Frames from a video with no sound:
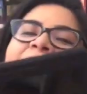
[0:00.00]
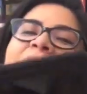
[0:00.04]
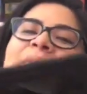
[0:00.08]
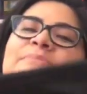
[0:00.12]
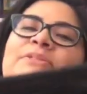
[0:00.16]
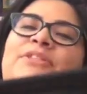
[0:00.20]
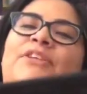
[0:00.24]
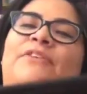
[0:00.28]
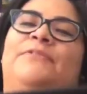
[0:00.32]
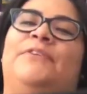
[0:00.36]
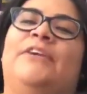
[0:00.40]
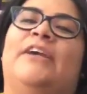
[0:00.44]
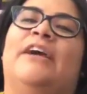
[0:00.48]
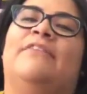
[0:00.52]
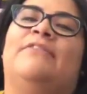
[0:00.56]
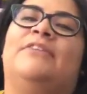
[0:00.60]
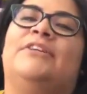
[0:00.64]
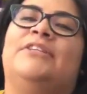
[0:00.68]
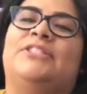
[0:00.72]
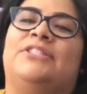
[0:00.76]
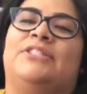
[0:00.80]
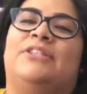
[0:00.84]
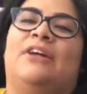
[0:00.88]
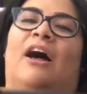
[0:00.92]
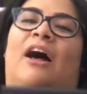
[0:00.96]
um, so if you
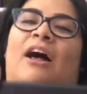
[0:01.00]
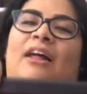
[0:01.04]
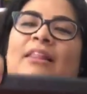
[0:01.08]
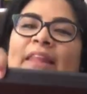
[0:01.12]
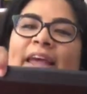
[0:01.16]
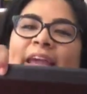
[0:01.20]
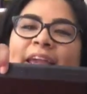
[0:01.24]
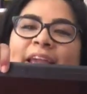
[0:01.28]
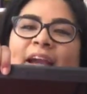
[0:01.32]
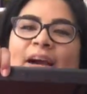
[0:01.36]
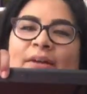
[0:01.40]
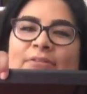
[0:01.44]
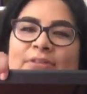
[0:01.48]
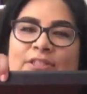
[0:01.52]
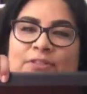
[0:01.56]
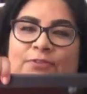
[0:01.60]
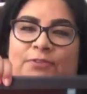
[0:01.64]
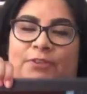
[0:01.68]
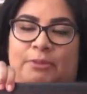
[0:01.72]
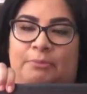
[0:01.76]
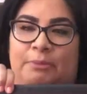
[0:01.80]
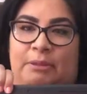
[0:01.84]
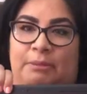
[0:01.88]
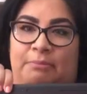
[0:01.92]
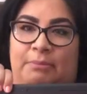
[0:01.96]
ever saw like I was
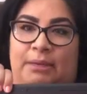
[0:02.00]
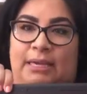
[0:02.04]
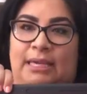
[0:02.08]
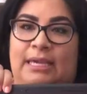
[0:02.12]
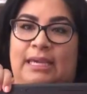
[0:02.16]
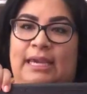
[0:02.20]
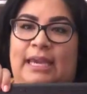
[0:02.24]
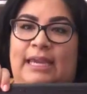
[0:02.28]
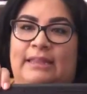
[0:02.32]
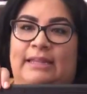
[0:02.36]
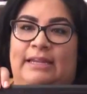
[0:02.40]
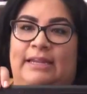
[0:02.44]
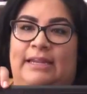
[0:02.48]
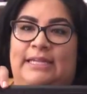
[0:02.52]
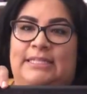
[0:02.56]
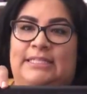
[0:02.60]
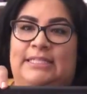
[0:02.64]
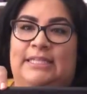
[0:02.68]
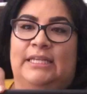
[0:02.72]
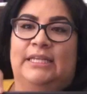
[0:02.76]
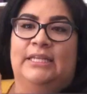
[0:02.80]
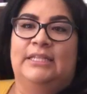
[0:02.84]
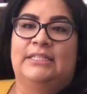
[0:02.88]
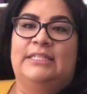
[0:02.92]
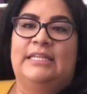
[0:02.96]
filming me and then I
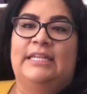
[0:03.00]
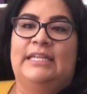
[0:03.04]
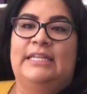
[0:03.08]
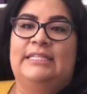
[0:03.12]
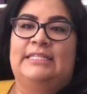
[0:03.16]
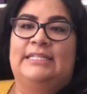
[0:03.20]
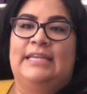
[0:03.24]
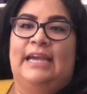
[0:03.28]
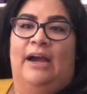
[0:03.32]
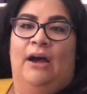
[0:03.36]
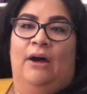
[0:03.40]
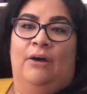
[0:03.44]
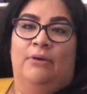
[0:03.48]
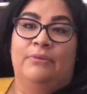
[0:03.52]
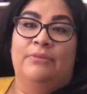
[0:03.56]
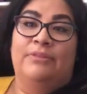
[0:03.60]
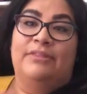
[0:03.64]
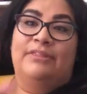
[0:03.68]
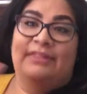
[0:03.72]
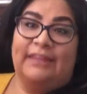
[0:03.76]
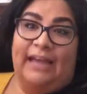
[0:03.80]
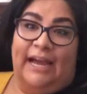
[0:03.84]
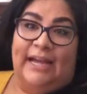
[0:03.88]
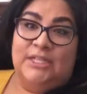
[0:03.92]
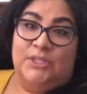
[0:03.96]
tilted it
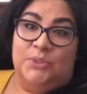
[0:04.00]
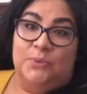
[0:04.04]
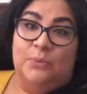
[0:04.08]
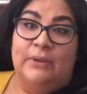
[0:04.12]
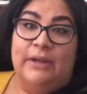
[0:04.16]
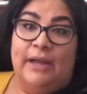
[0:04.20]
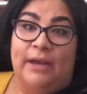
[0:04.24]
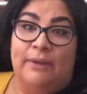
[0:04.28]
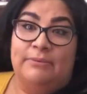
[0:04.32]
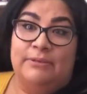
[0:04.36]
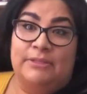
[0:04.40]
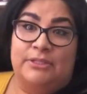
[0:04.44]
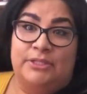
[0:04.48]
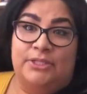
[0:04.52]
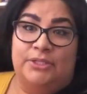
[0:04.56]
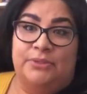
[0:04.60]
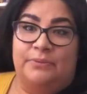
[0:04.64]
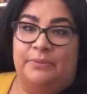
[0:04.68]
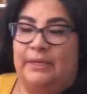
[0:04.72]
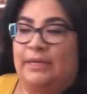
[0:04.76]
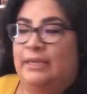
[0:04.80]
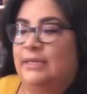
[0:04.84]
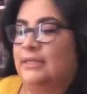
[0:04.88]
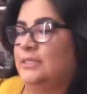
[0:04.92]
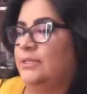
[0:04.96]
down, that's what I was
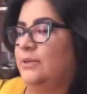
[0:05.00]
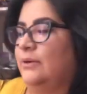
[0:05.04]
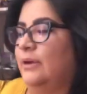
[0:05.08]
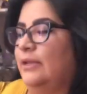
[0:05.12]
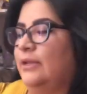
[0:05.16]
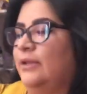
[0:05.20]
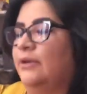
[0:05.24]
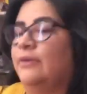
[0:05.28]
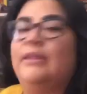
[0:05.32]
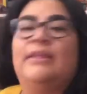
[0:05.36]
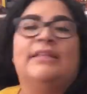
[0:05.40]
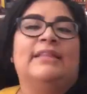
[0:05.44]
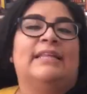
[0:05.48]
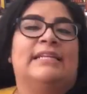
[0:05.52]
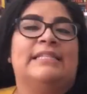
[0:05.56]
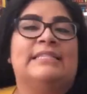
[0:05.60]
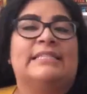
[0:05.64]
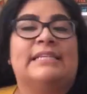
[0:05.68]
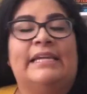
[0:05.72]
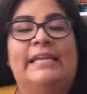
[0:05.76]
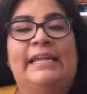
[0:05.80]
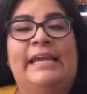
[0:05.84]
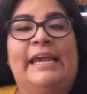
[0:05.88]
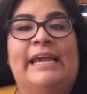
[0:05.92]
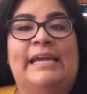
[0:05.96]
doing. So I know that
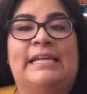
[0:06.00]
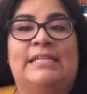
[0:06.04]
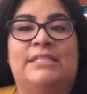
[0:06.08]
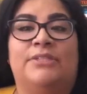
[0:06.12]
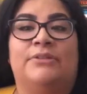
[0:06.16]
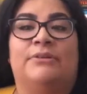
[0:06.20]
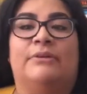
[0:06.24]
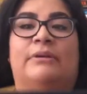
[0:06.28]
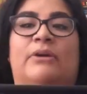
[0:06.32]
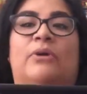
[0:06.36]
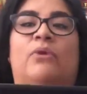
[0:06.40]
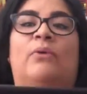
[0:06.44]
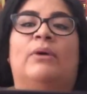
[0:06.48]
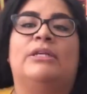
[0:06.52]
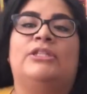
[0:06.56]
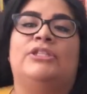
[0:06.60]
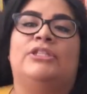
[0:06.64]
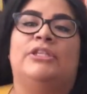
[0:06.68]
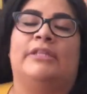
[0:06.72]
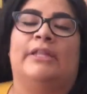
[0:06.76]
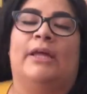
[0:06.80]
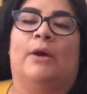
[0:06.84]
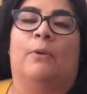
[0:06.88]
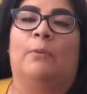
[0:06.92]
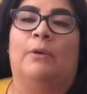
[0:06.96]
that's gonna answer a
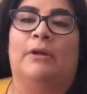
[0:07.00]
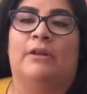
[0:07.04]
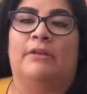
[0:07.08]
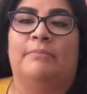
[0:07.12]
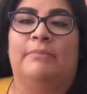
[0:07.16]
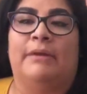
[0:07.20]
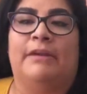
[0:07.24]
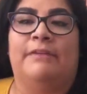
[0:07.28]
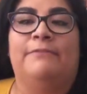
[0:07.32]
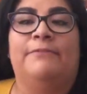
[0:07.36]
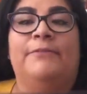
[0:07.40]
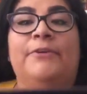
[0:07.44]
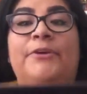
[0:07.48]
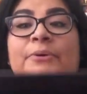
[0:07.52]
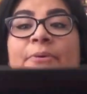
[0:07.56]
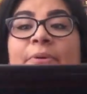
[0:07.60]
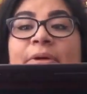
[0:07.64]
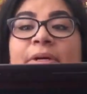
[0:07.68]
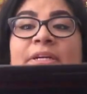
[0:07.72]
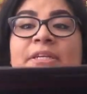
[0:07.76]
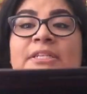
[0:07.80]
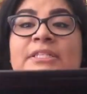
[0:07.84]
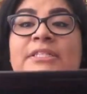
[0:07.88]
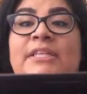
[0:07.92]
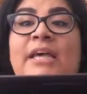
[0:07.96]
question that one of my
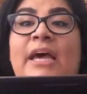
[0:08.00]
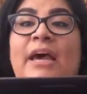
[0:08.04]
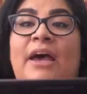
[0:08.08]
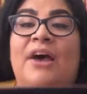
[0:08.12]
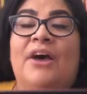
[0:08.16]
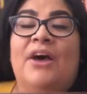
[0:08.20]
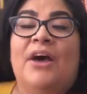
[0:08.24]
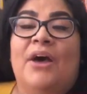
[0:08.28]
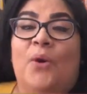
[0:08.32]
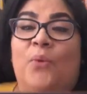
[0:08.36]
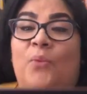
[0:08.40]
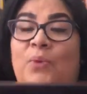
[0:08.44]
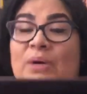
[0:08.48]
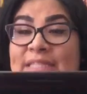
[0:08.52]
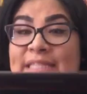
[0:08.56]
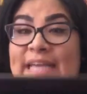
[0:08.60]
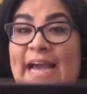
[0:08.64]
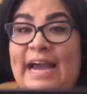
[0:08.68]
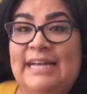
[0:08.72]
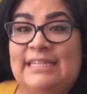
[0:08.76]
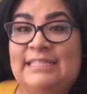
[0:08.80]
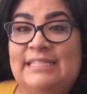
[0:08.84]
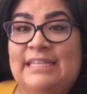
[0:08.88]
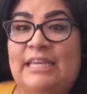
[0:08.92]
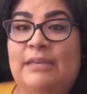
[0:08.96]
viewers was
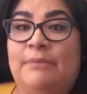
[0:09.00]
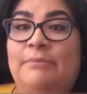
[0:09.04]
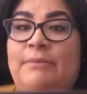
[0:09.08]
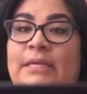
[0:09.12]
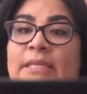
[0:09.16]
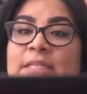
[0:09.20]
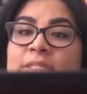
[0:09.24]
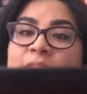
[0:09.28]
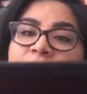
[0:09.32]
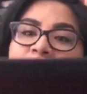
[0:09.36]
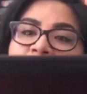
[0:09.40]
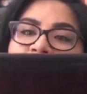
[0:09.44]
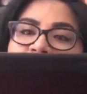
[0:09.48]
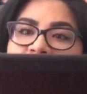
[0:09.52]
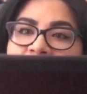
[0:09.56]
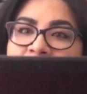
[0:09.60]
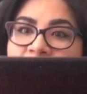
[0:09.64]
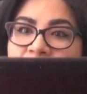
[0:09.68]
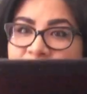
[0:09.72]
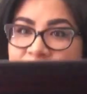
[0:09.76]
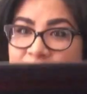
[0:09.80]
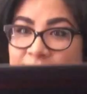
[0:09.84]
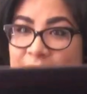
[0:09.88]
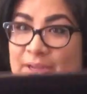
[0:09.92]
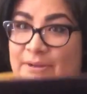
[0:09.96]
asking me, so that's
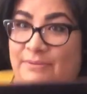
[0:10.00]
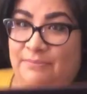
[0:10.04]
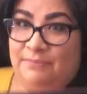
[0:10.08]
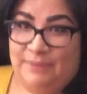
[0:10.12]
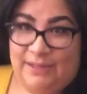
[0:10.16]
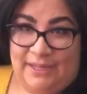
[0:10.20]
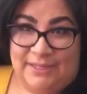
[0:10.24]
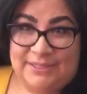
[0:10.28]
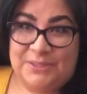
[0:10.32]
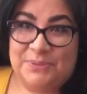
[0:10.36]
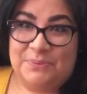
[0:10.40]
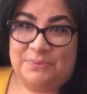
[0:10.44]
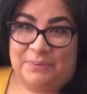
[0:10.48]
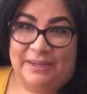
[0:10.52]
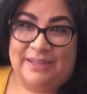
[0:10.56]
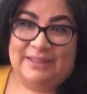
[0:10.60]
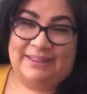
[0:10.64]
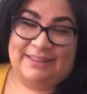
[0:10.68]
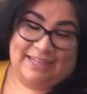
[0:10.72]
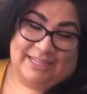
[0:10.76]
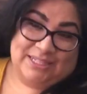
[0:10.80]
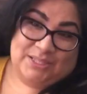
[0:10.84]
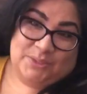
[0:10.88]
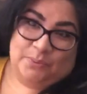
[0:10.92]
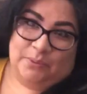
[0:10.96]
how I, that's
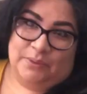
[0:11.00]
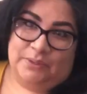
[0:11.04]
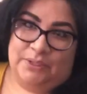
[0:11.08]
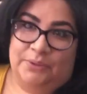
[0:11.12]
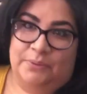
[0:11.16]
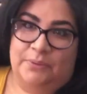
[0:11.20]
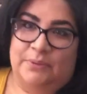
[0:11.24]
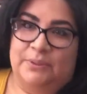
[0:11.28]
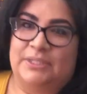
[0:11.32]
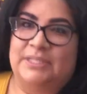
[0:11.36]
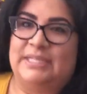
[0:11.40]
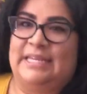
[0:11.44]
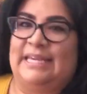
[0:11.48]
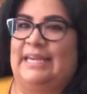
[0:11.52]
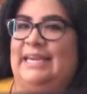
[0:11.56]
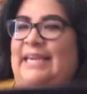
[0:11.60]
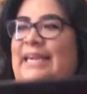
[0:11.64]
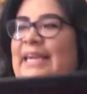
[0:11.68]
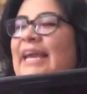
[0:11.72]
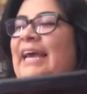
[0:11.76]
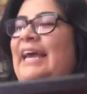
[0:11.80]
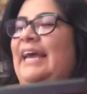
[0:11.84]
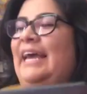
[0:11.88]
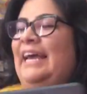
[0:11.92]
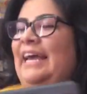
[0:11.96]
what, that's what you were
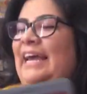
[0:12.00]
seeing.